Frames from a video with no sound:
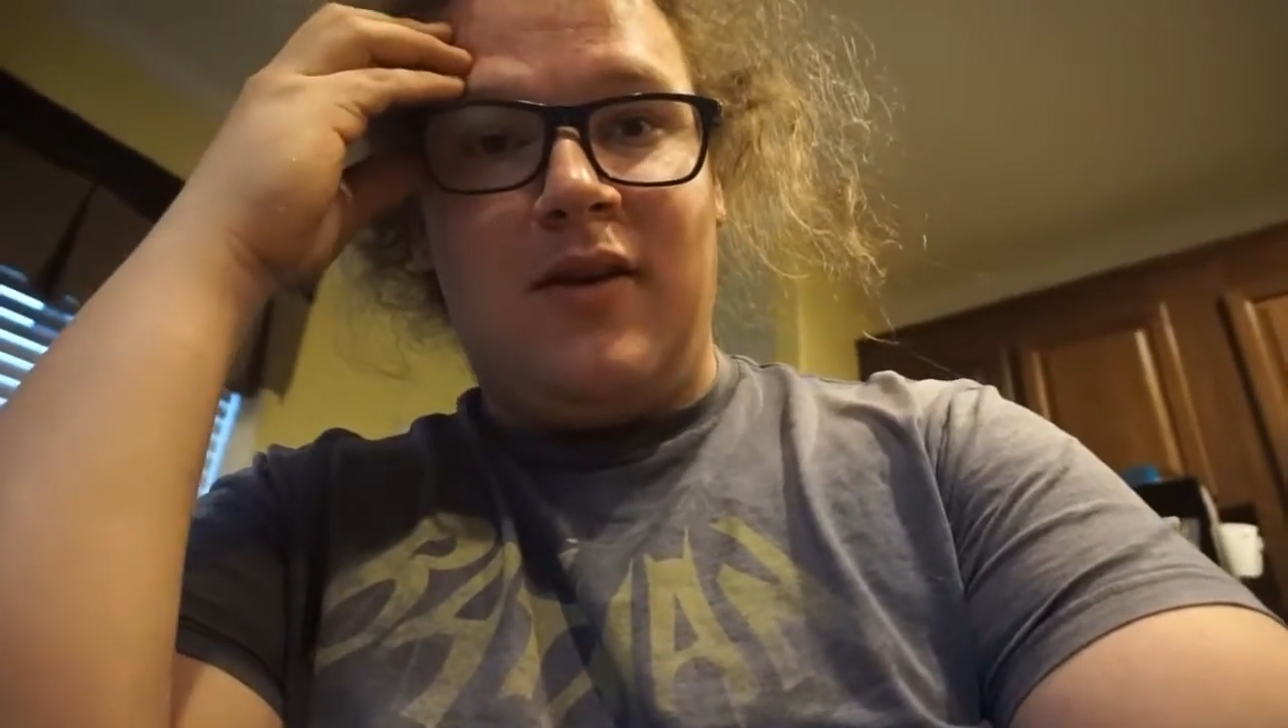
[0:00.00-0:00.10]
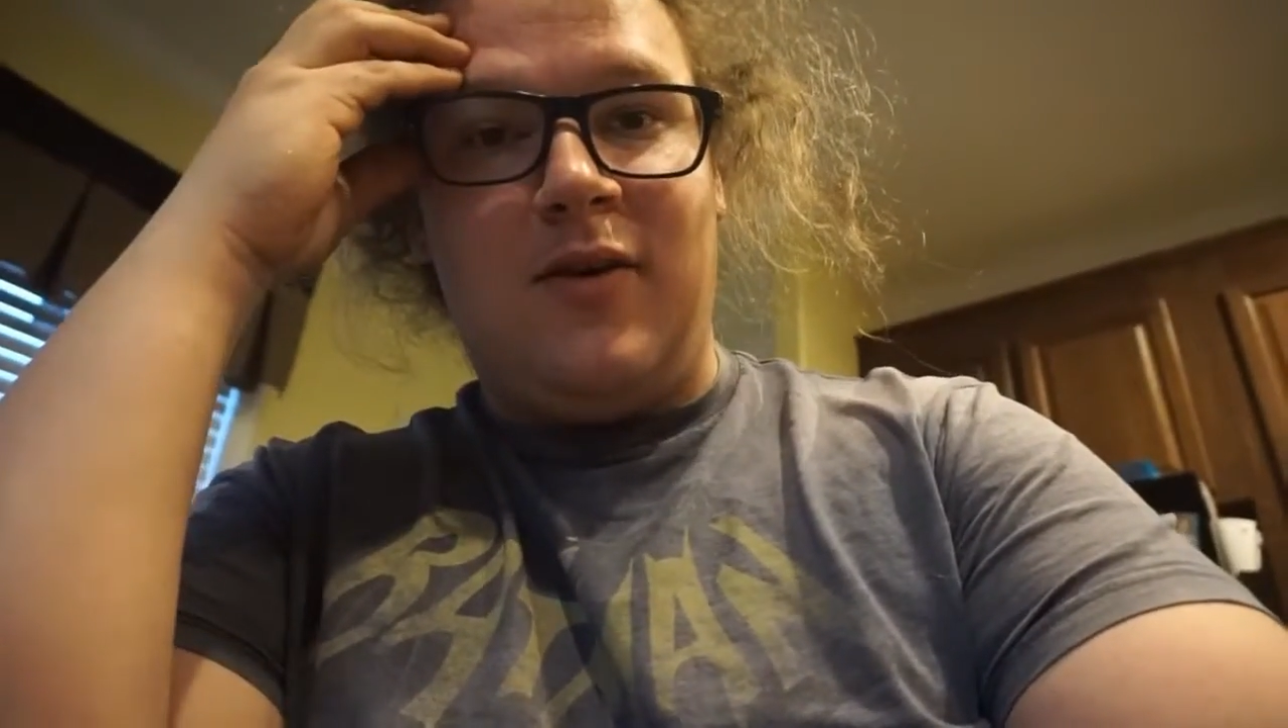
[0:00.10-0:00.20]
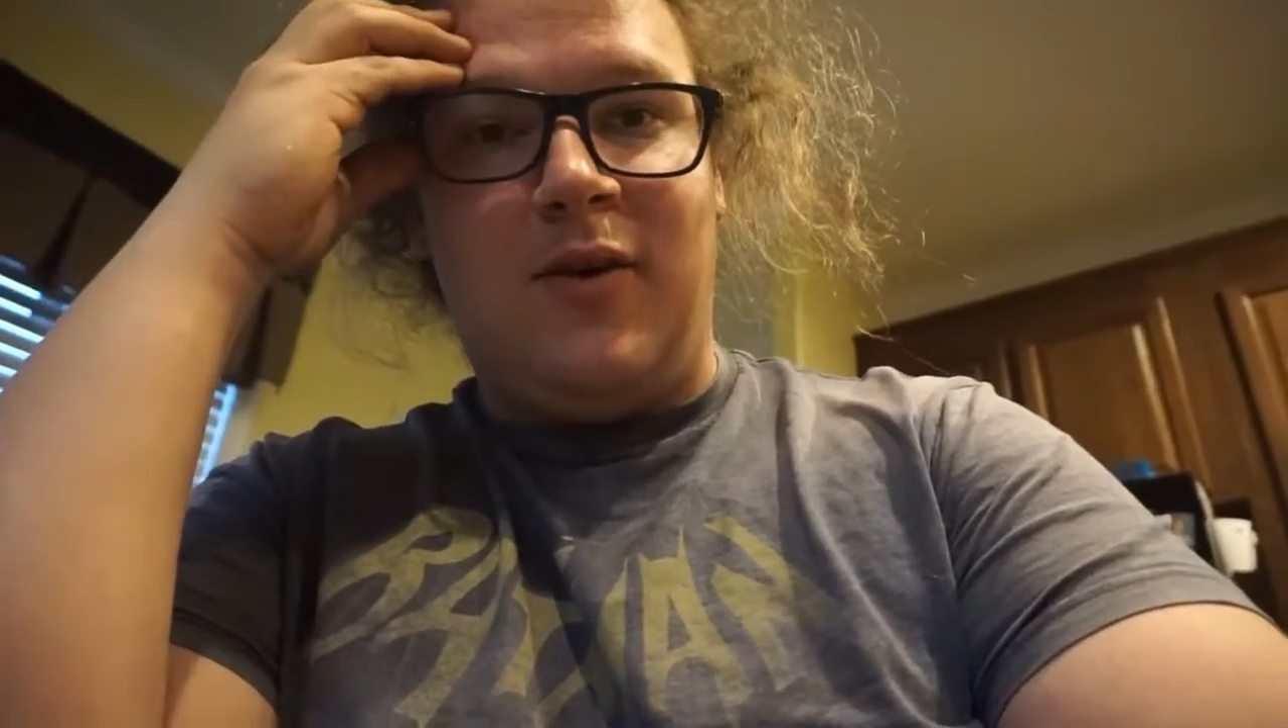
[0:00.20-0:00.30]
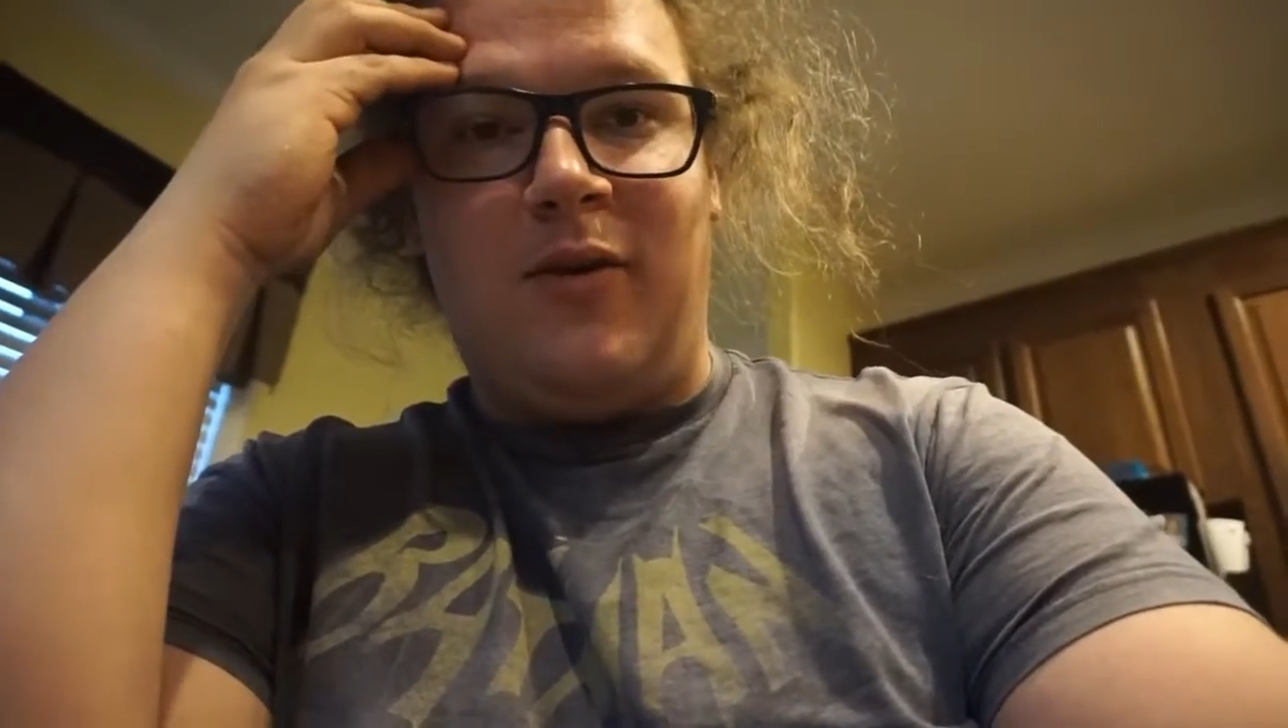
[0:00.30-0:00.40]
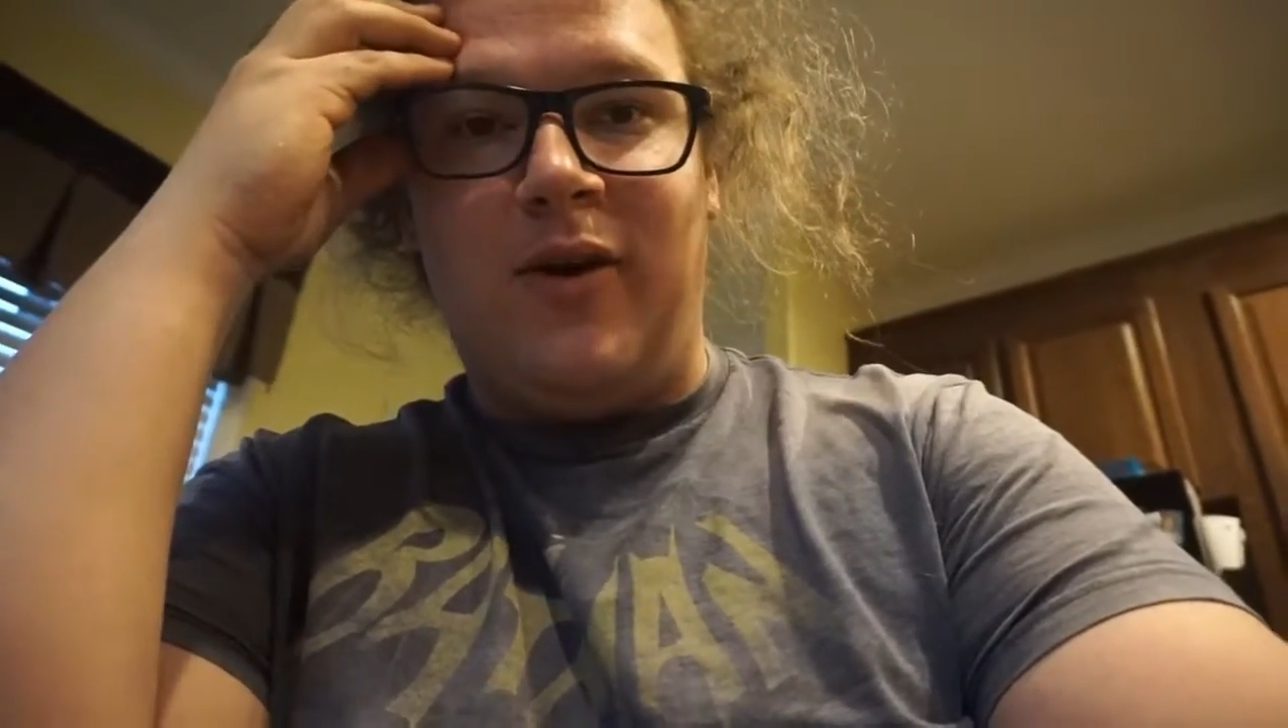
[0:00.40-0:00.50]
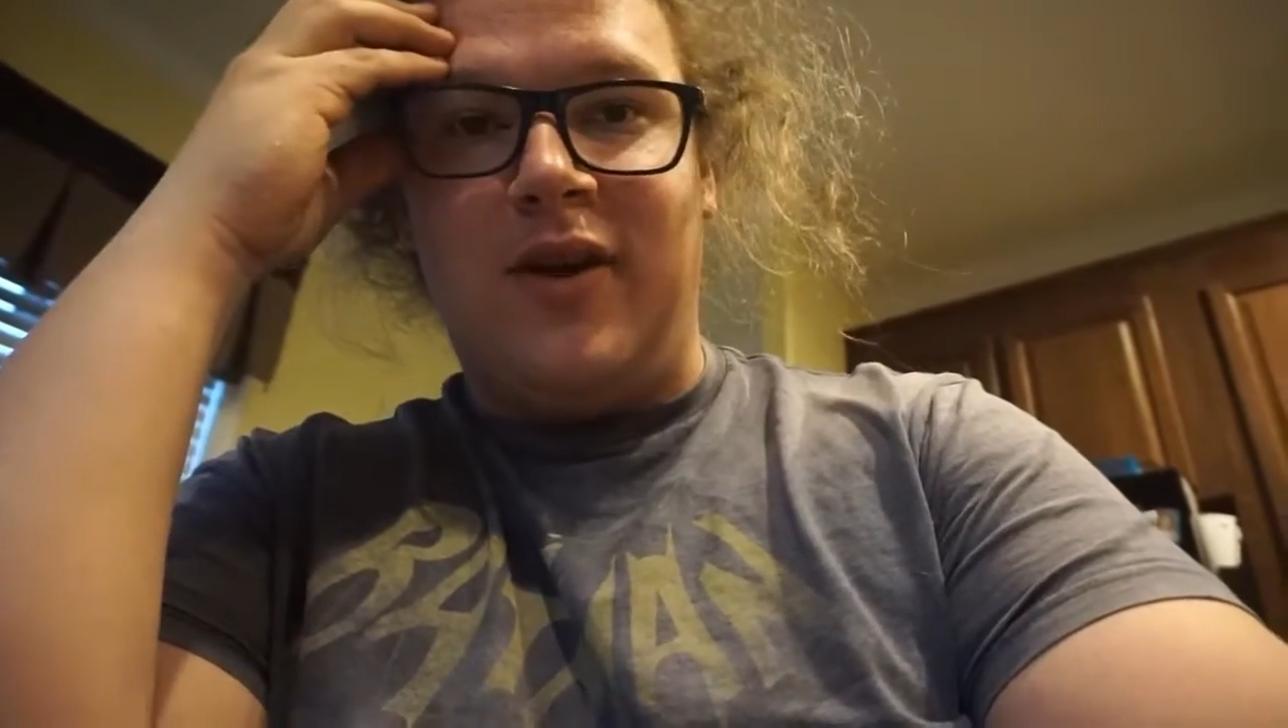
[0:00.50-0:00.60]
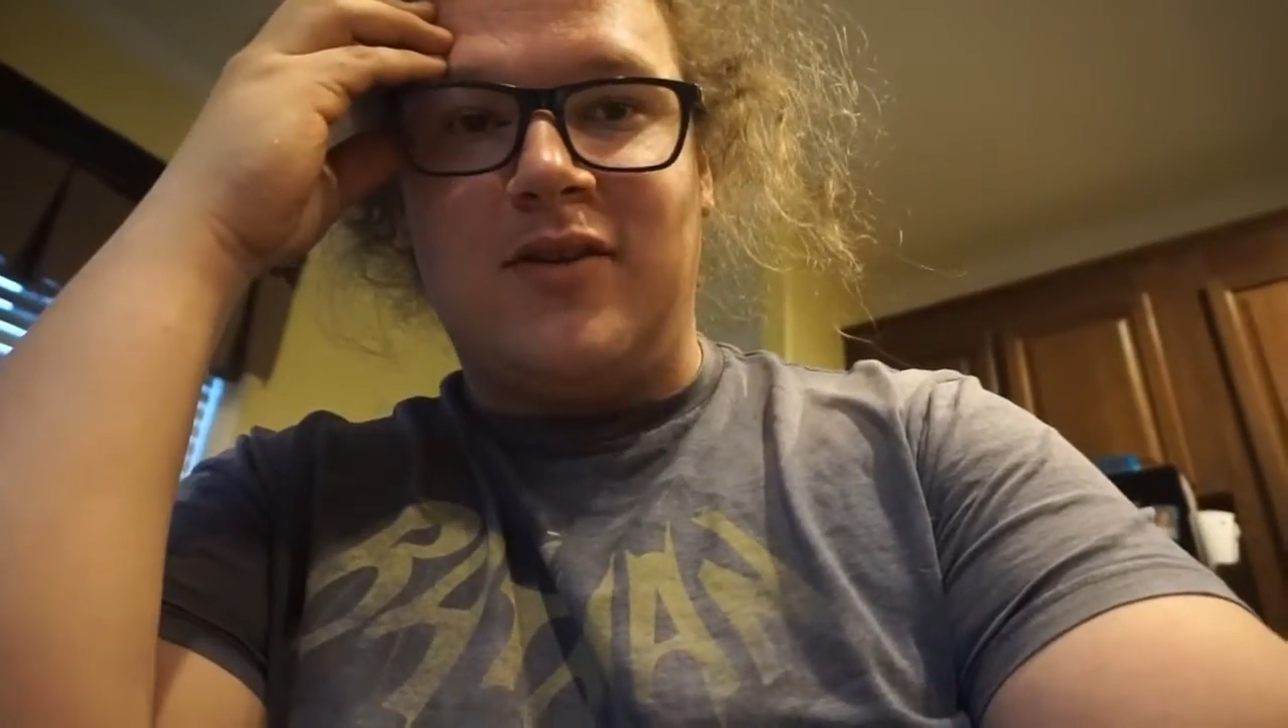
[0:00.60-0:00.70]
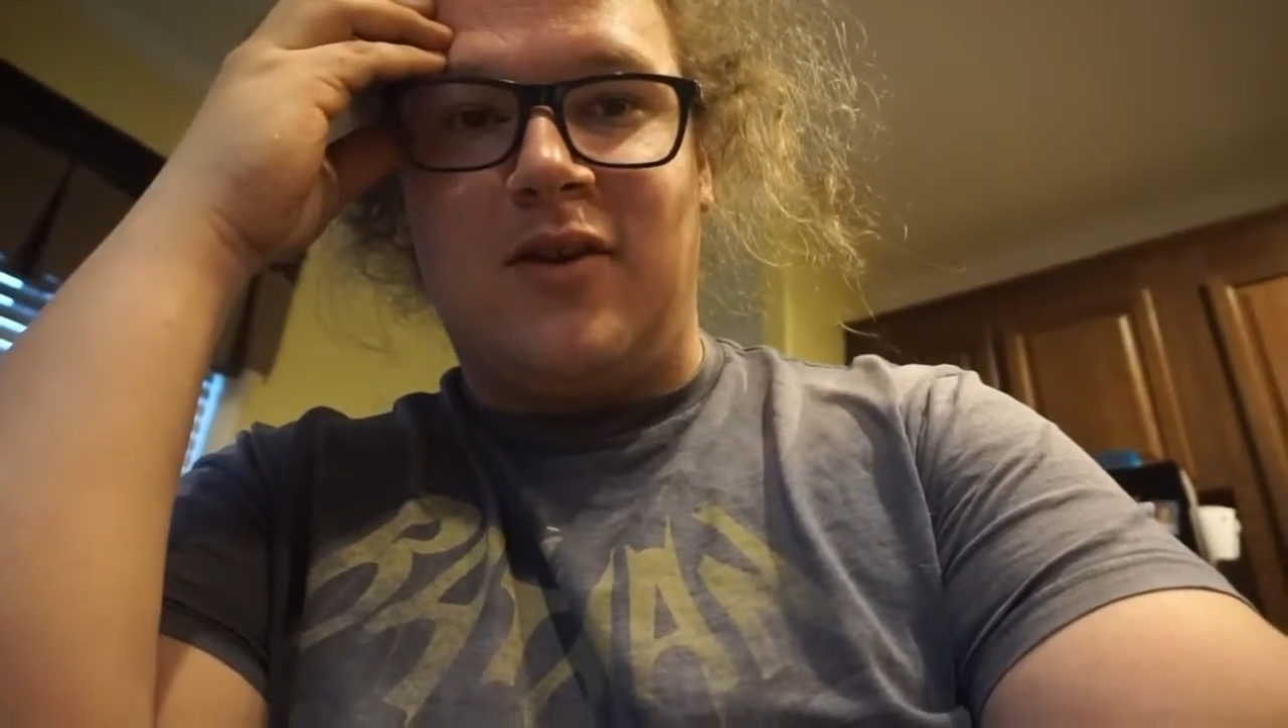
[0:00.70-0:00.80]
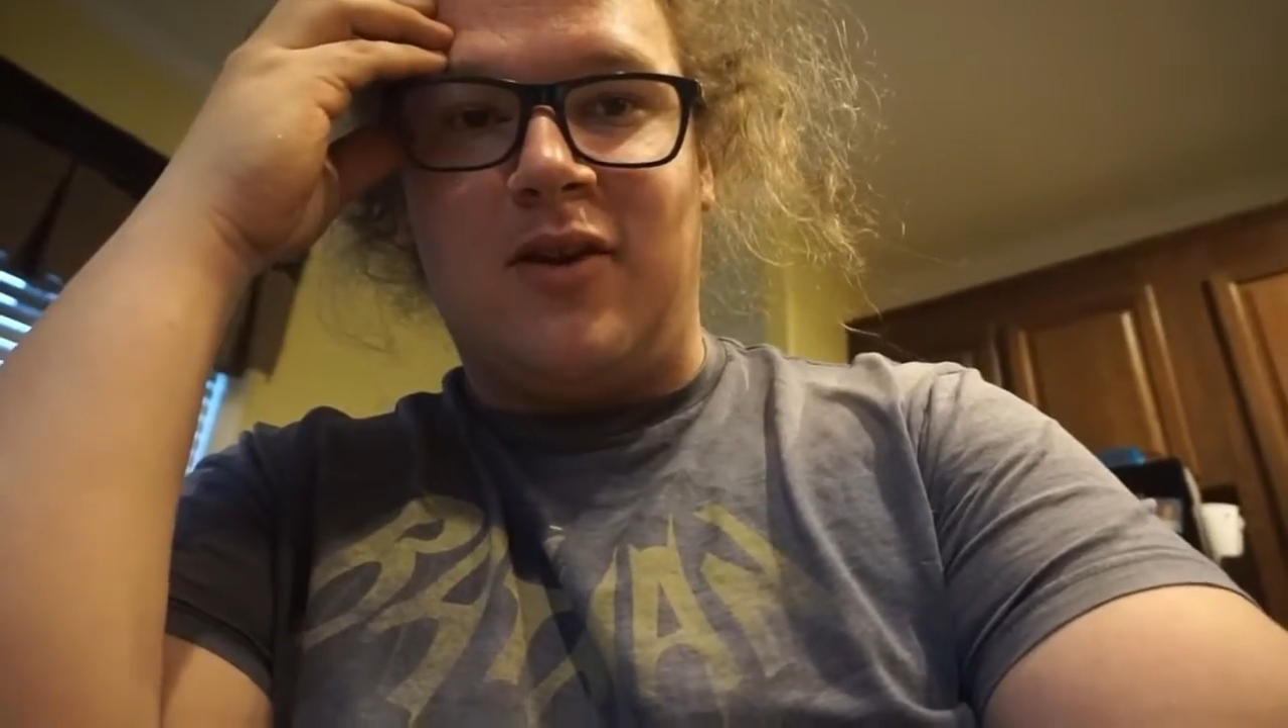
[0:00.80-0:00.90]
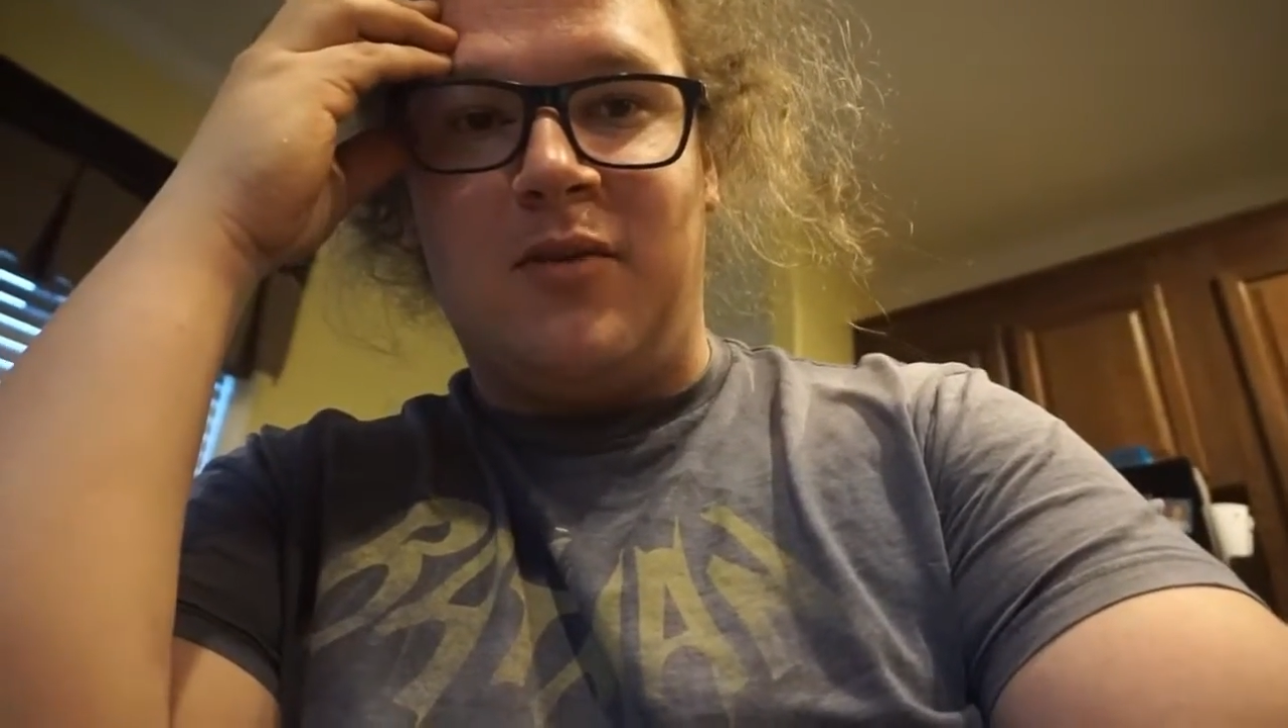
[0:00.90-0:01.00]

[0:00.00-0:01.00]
what a way to start